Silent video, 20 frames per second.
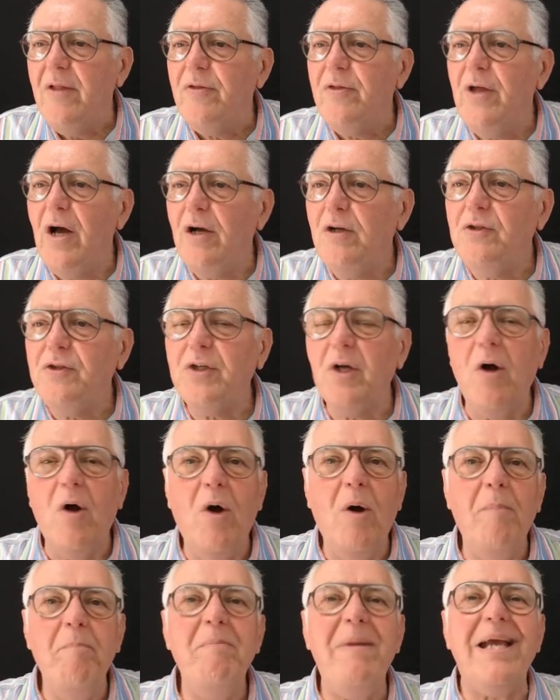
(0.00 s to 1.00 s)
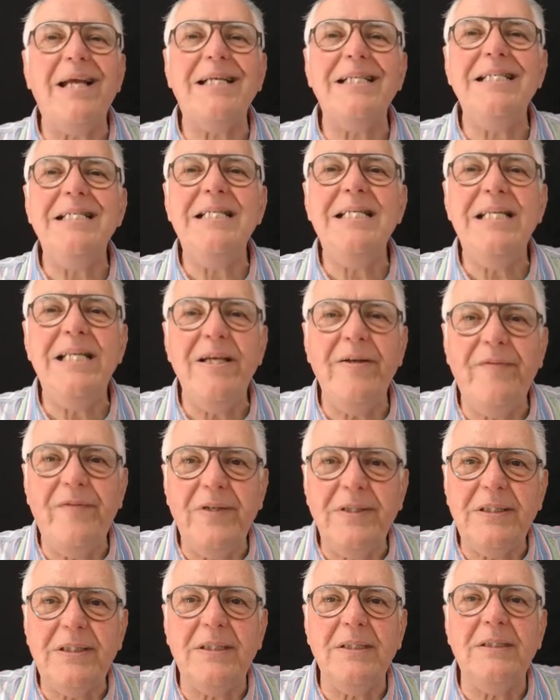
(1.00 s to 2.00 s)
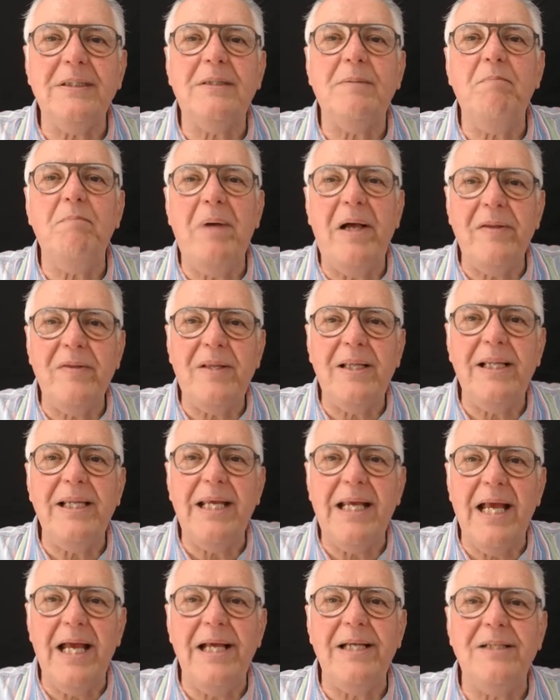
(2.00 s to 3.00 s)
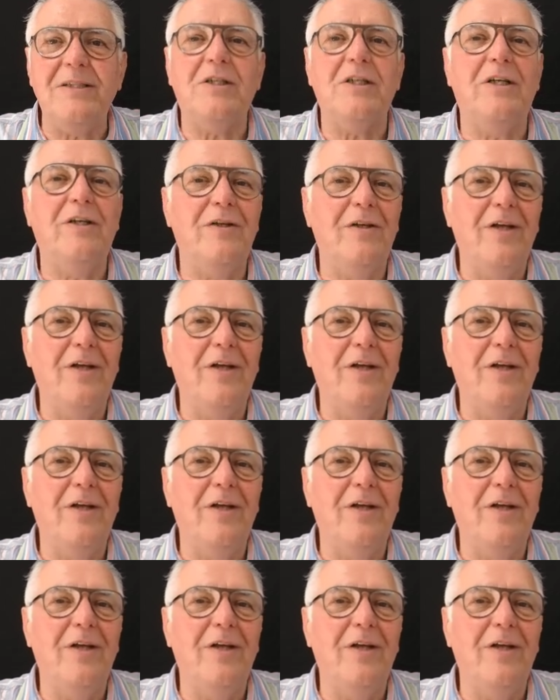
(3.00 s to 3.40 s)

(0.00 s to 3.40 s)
Those are magnificent monthly gains.